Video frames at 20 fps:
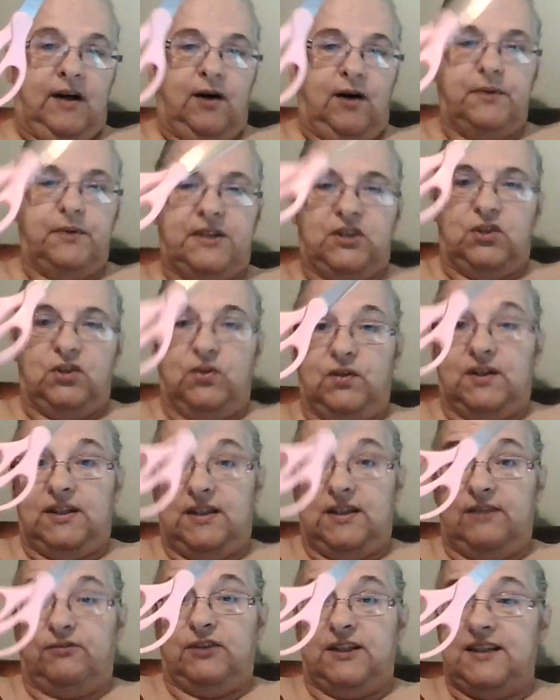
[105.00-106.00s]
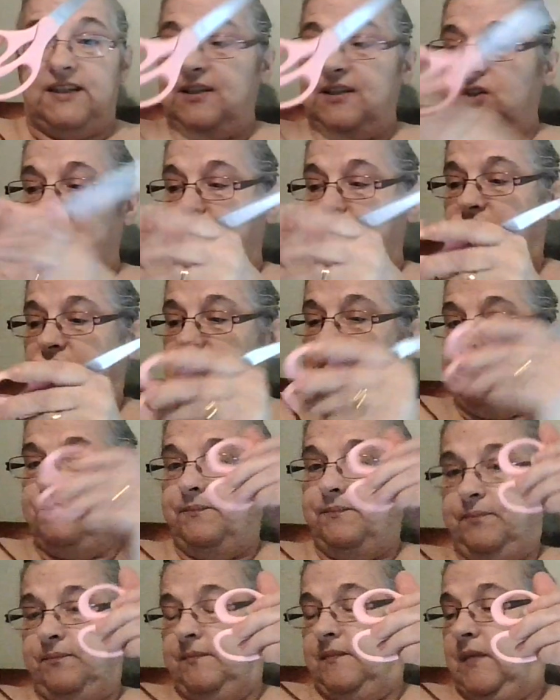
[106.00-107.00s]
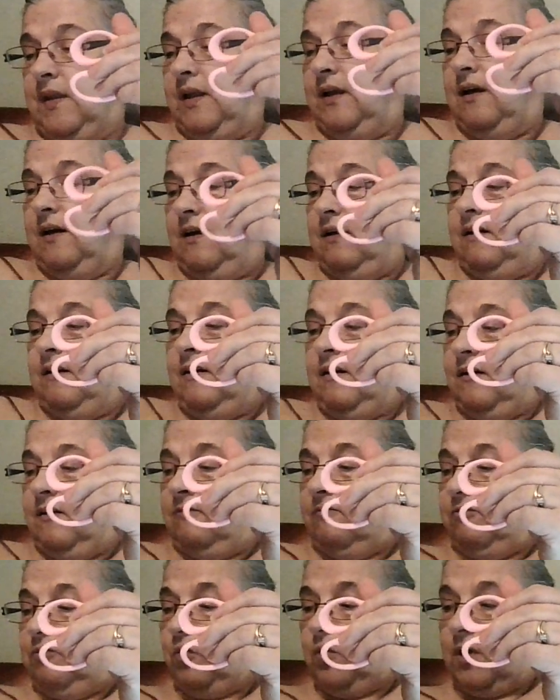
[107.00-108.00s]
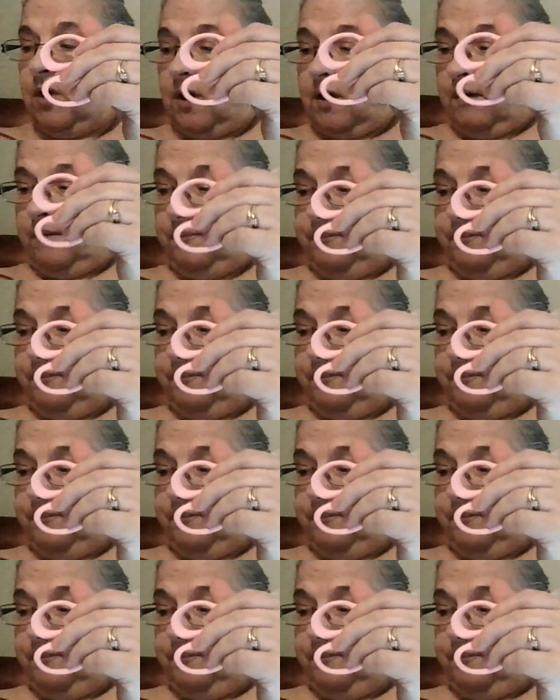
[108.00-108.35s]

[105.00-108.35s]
always use different scissors for